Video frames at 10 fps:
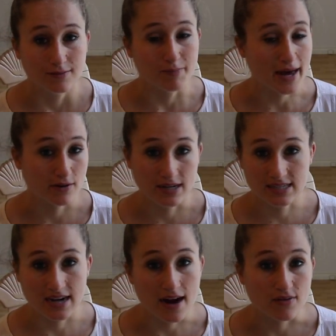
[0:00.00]

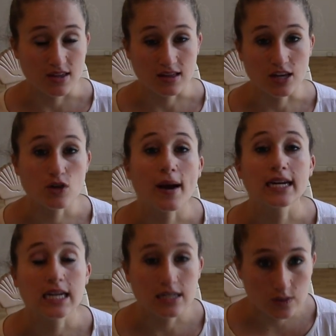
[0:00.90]
batteries and everything that you might
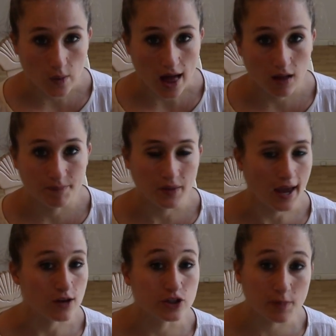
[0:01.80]
need as well.
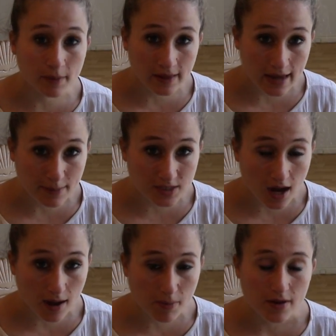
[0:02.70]
I also bring my
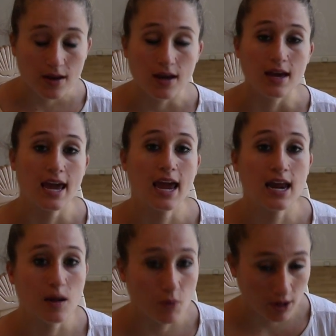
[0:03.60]
laptop,
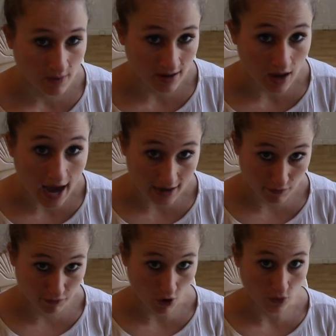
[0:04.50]
and I bring my
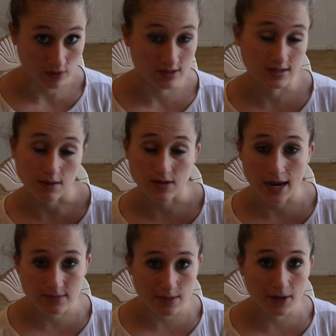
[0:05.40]
iPhone.
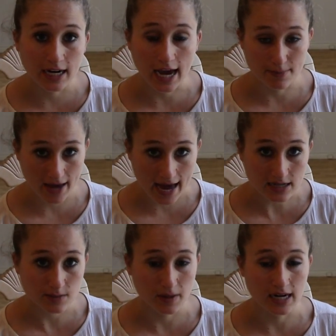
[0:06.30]
Sometimes I bring an
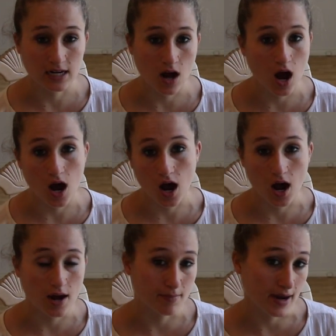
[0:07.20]
iPad depending
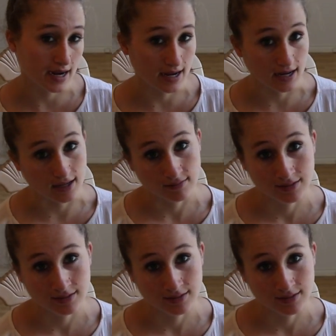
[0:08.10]
on my